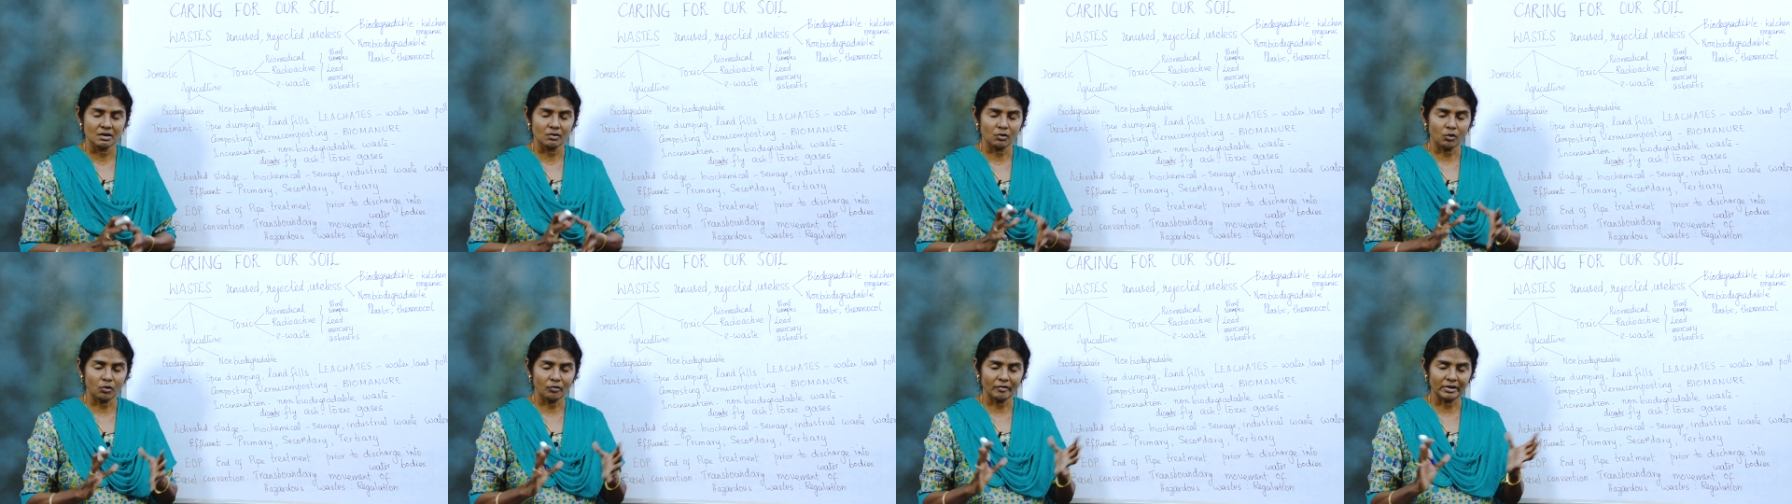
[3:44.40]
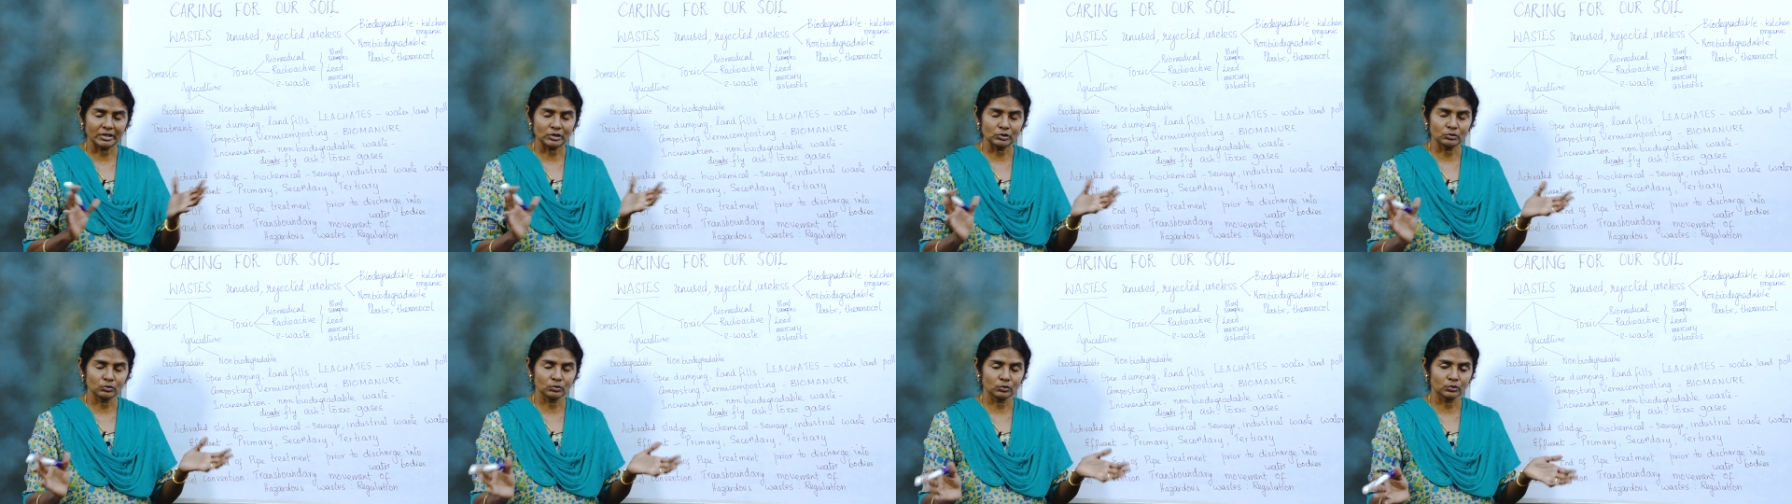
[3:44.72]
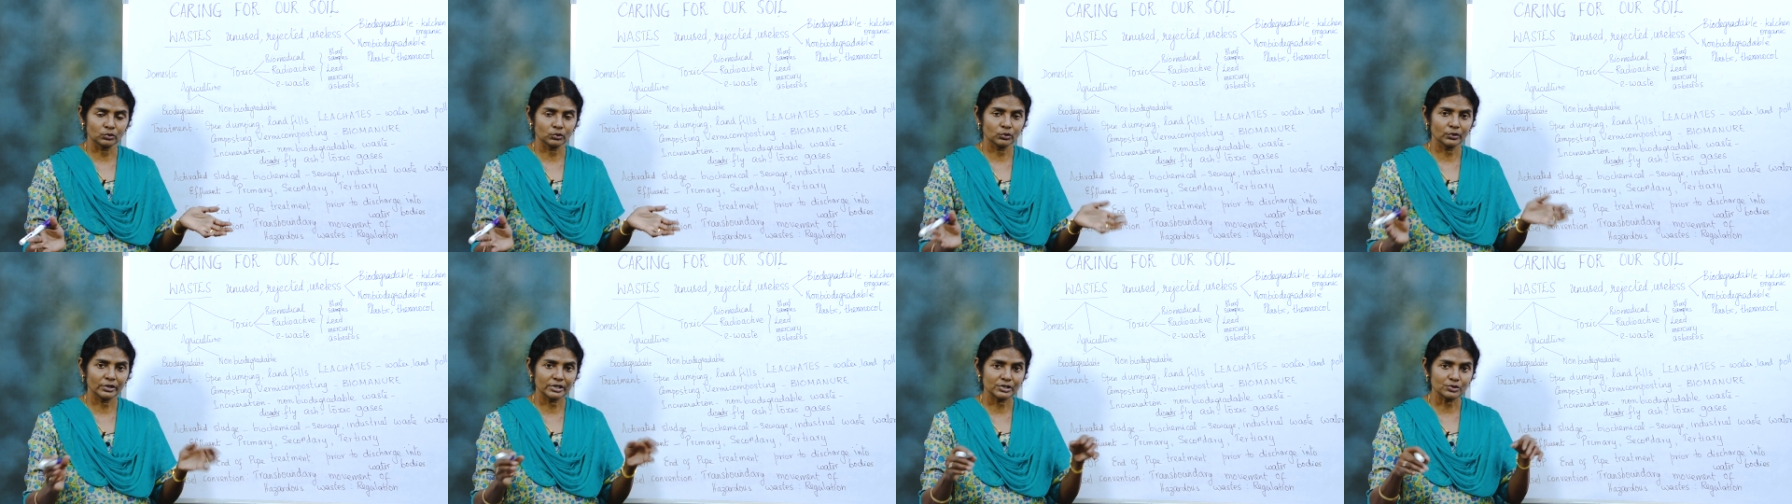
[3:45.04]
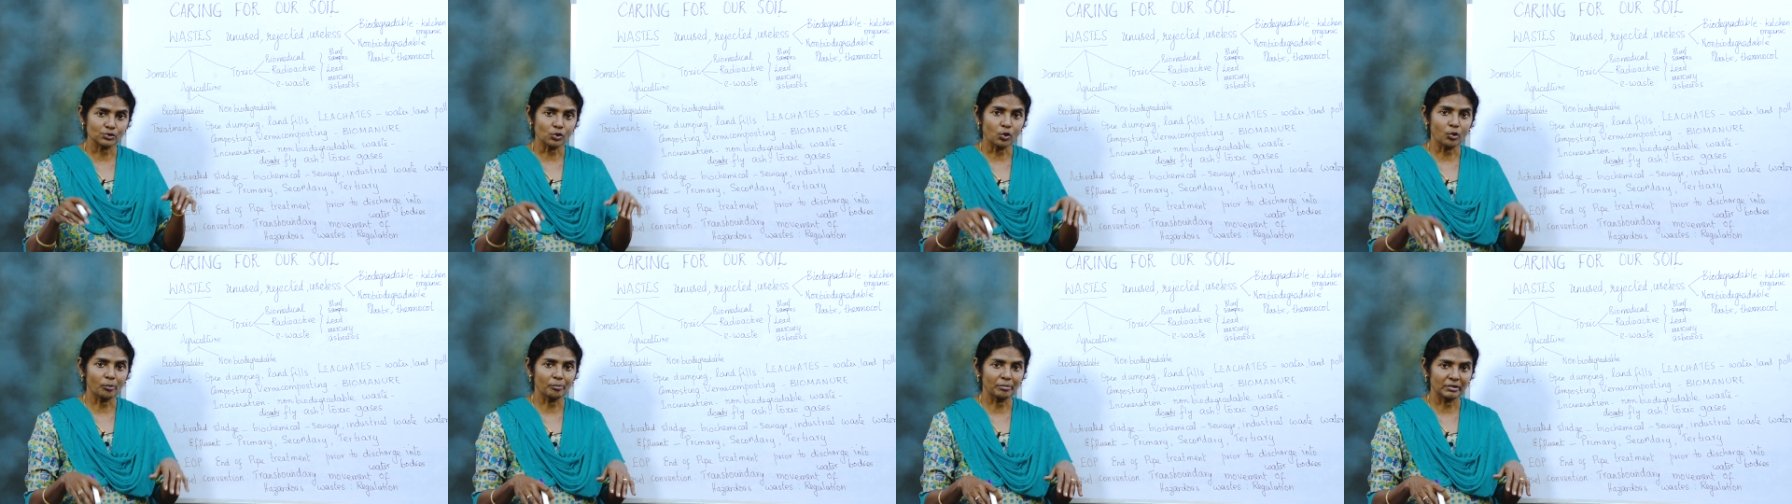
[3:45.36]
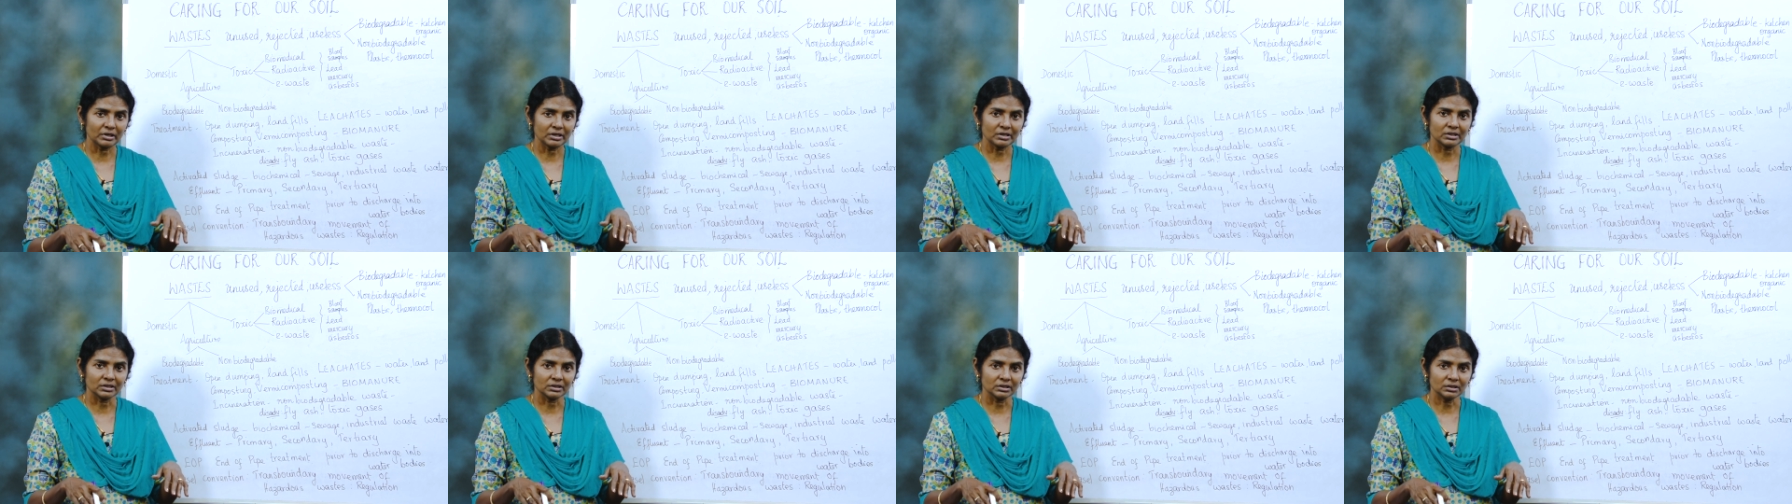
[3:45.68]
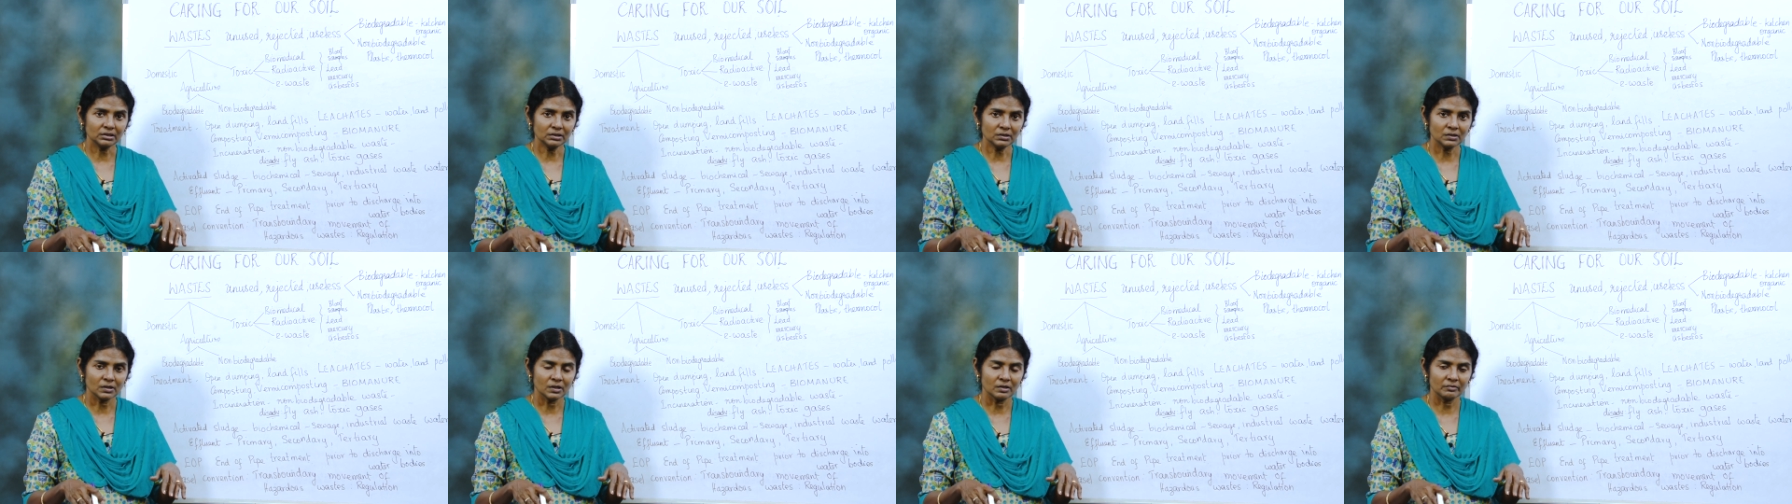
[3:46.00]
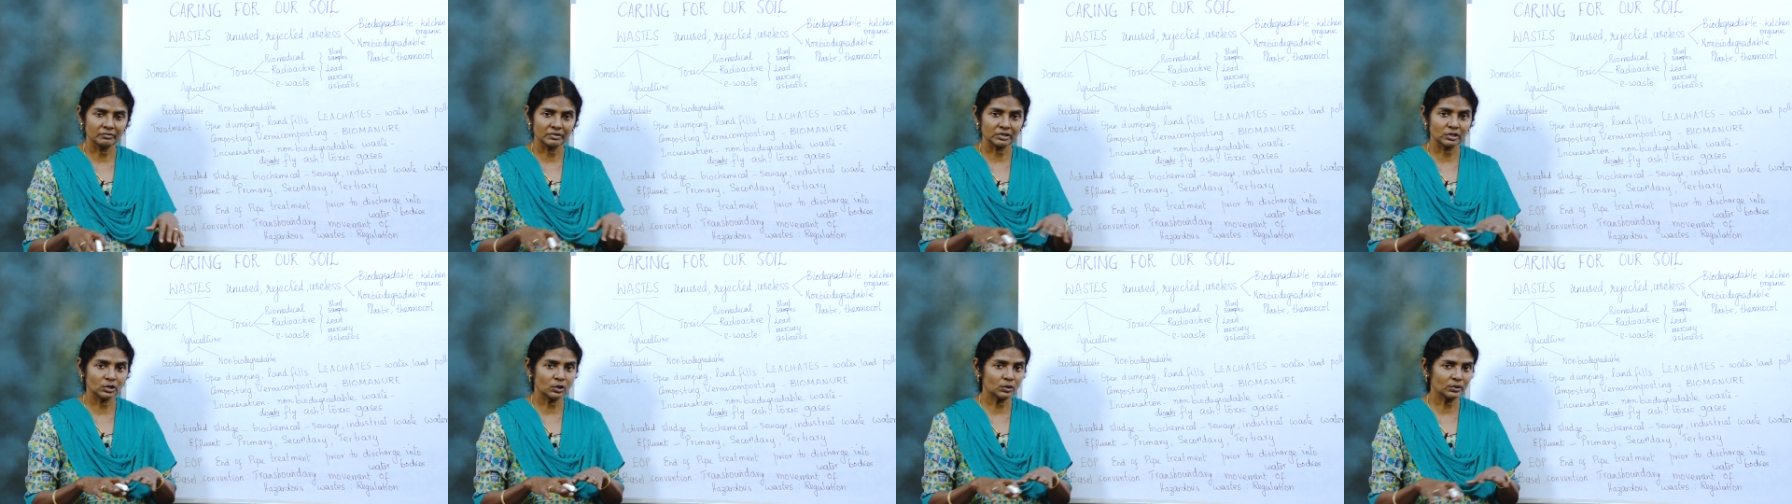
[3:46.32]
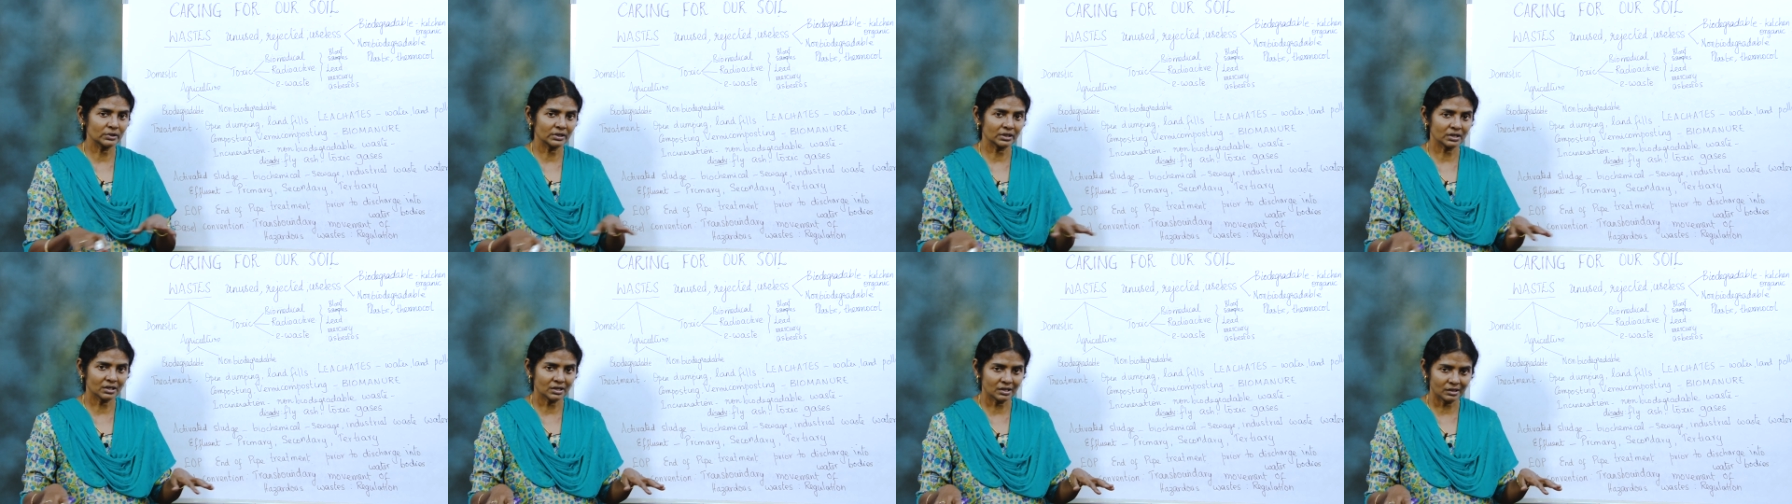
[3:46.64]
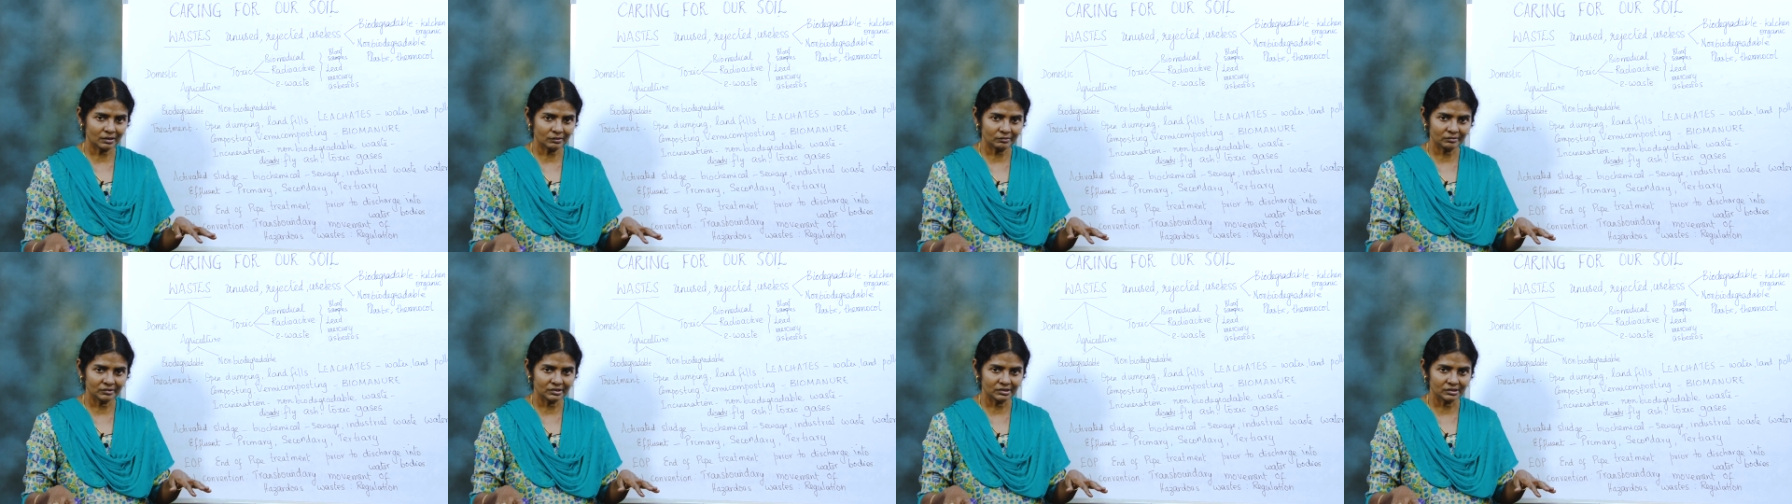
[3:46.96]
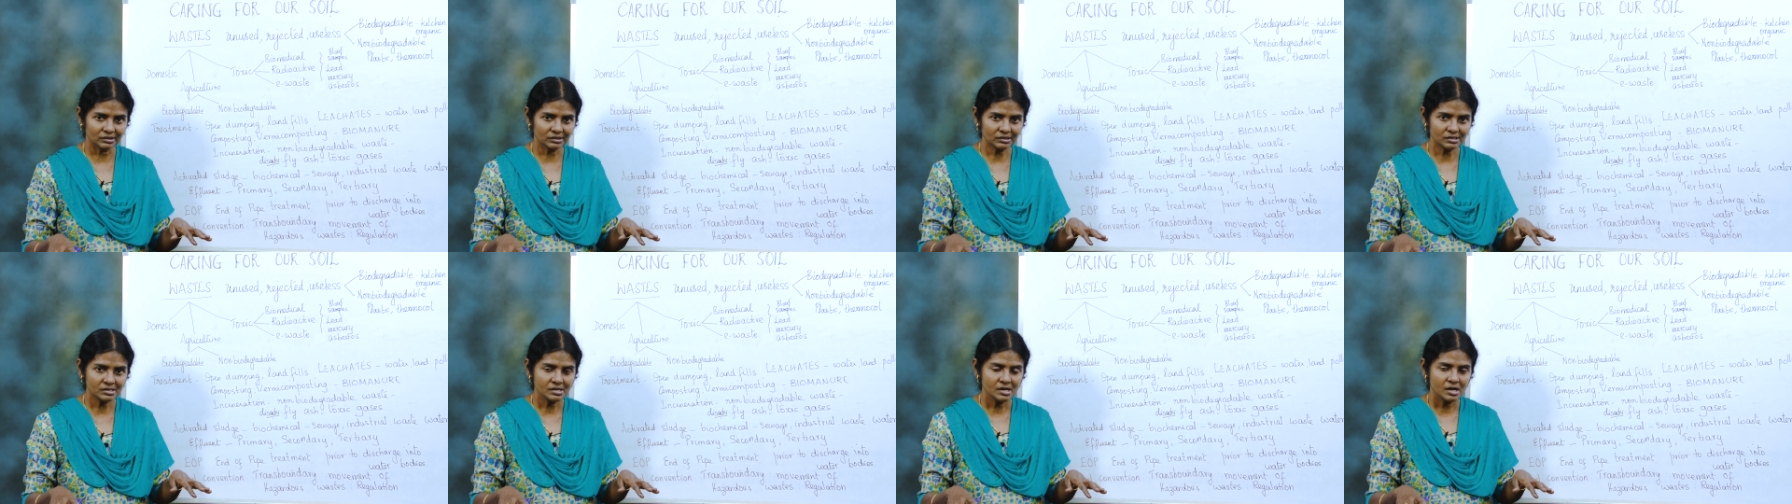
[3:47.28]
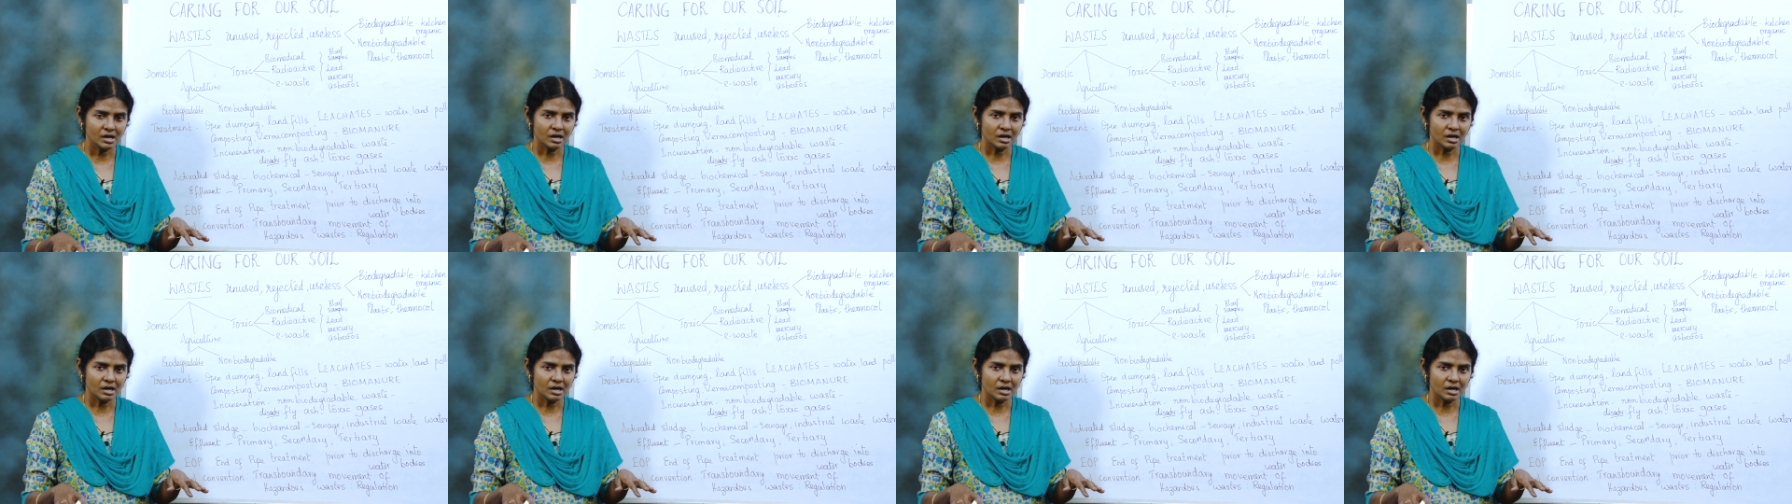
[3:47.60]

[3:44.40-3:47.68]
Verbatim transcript: when you do it openly without a cover,